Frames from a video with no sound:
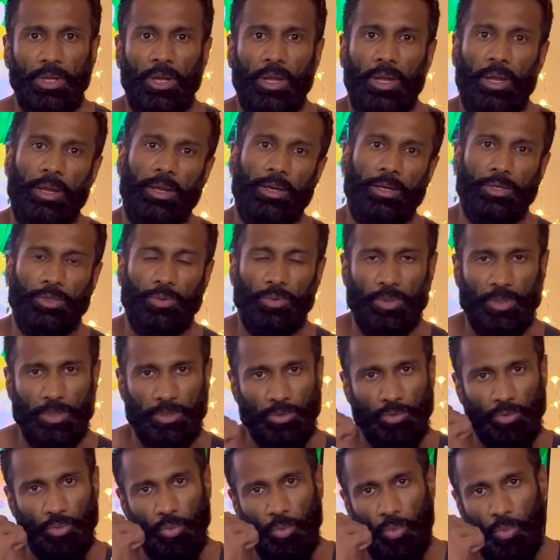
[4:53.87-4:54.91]
and you can
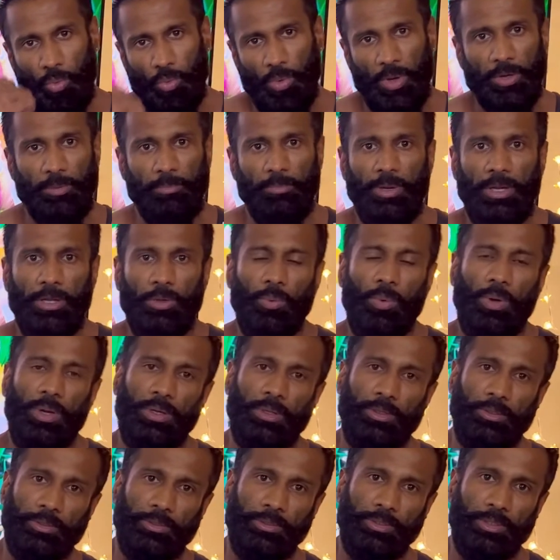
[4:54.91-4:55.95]
do one by
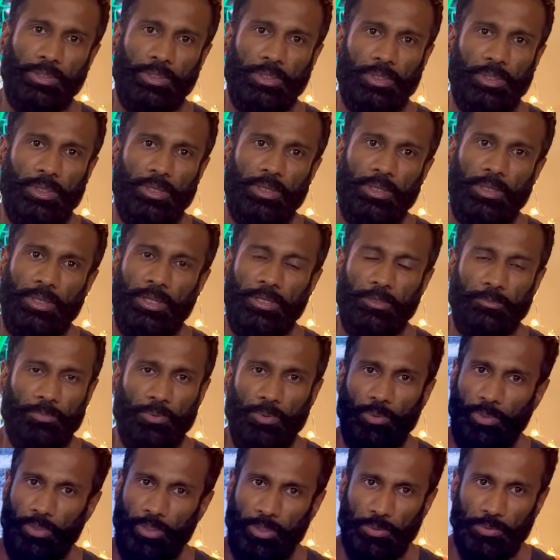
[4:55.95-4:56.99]
one lat
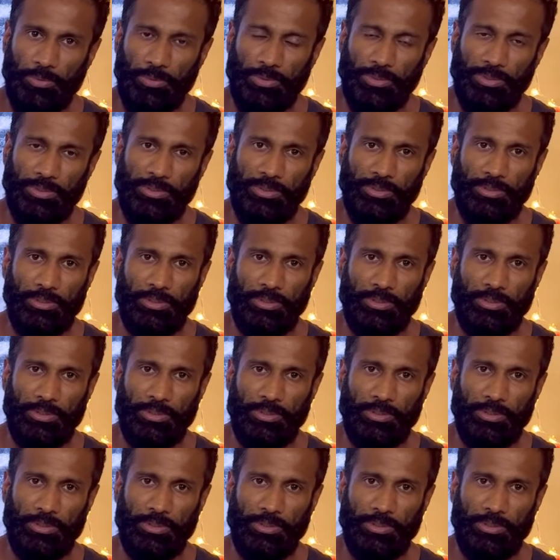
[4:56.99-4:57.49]
pull downs.